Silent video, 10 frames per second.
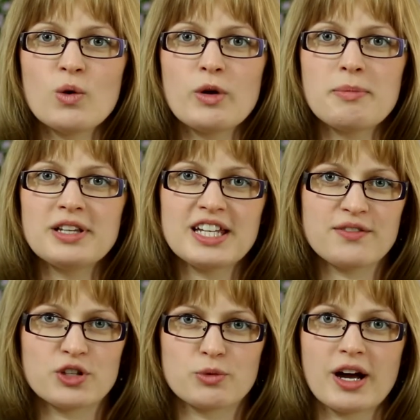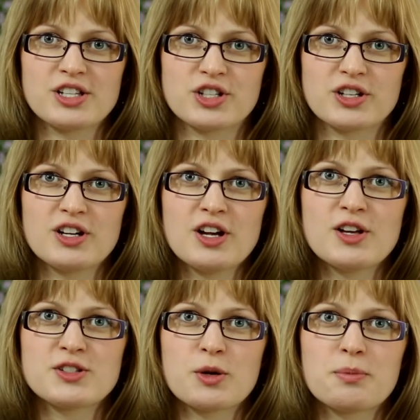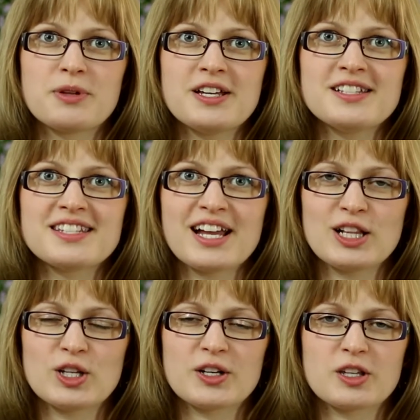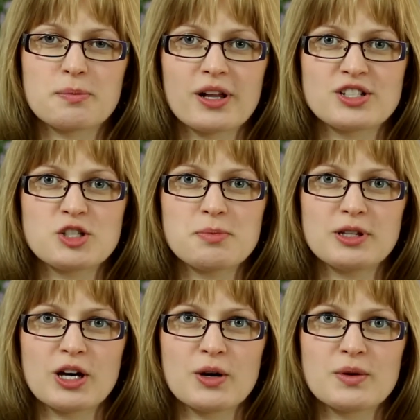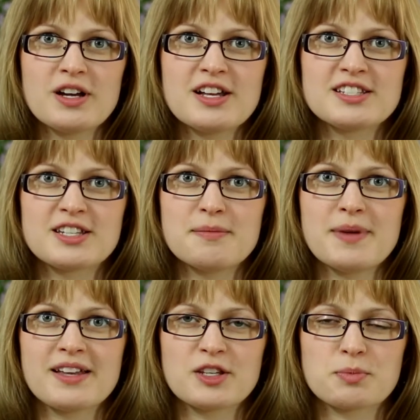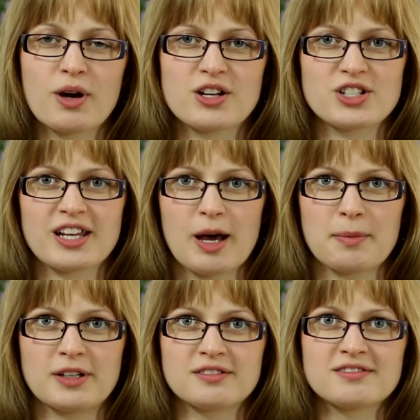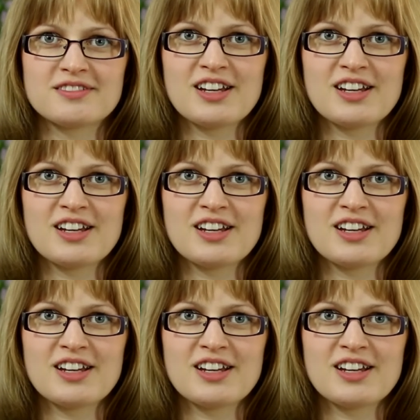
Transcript: We believe in the riser, so please take a look at the pledges below to make this project happen.